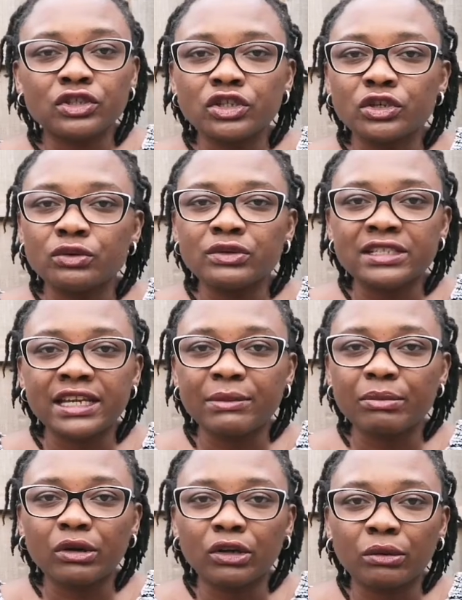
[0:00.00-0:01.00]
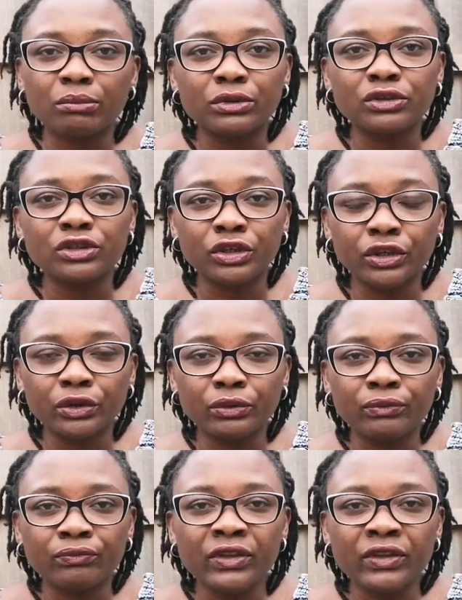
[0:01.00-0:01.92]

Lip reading: to tip number 2.